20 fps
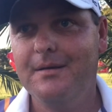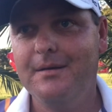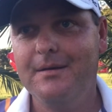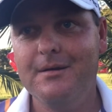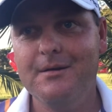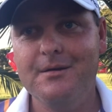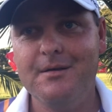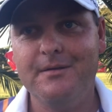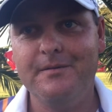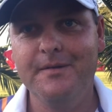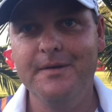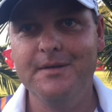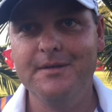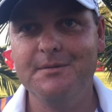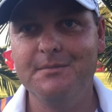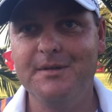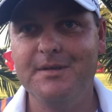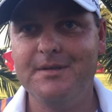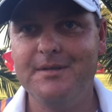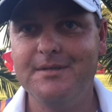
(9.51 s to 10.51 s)
Yeah, it
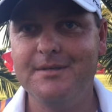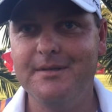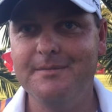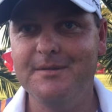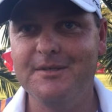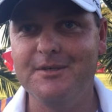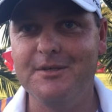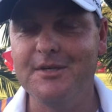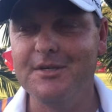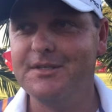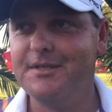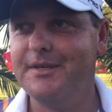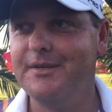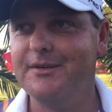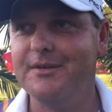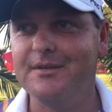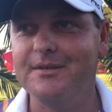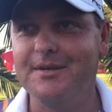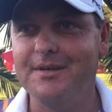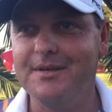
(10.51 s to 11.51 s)
feels a bit the same as last
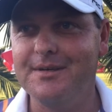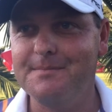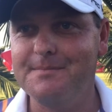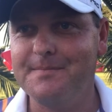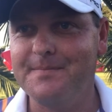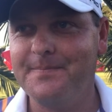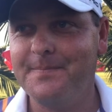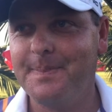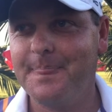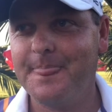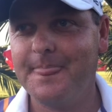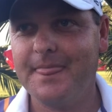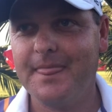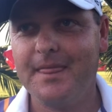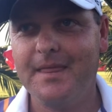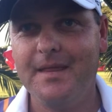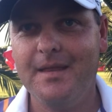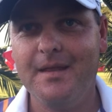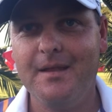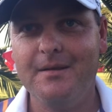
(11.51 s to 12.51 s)
year, you know.
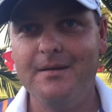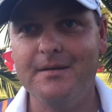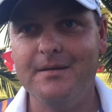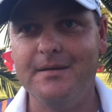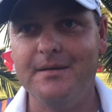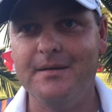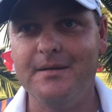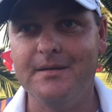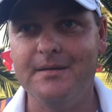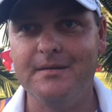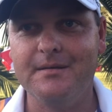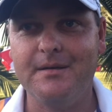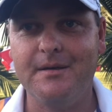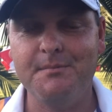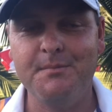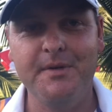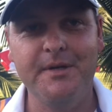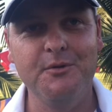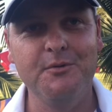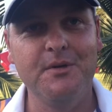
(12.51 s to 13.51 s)

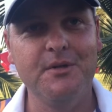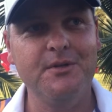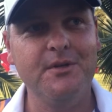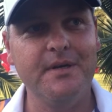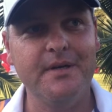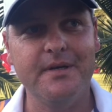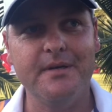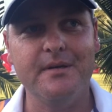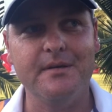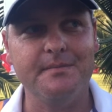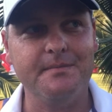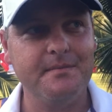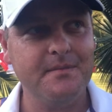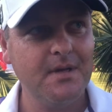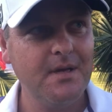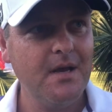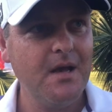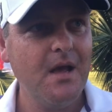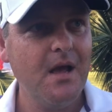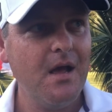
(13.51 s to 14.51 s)
I played well today and I
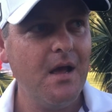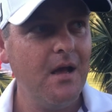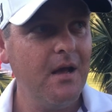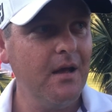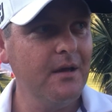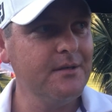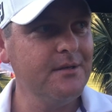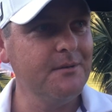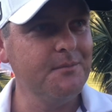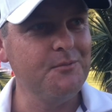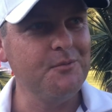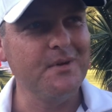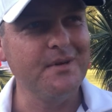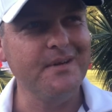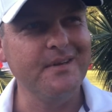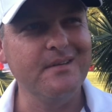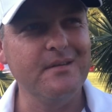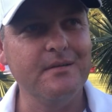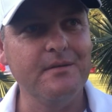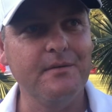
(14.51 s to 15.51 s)
chipped
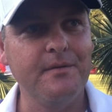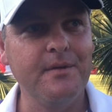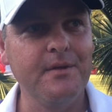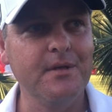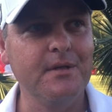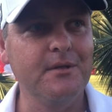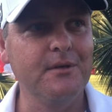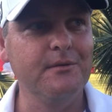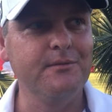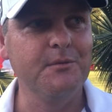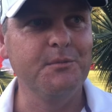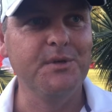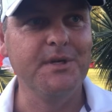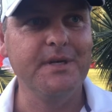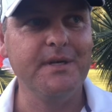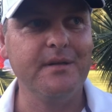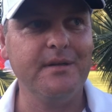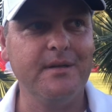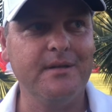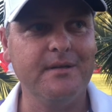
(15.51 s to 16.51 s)
one in on the third hole for
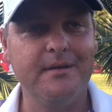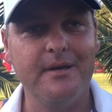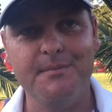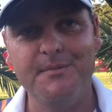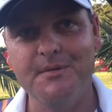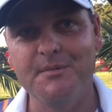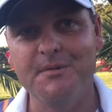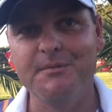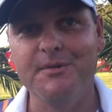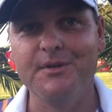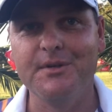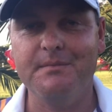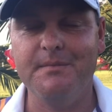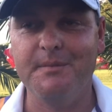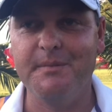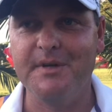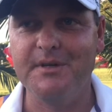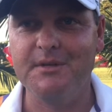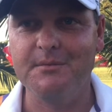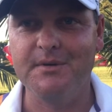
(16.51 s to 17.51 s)
birdie, and that kept the
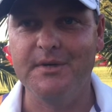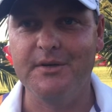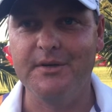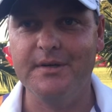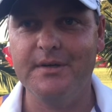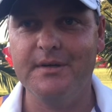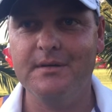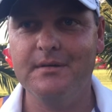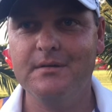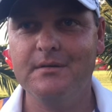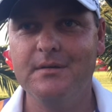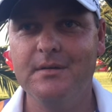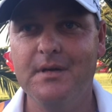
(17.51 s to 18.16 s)
momentum going.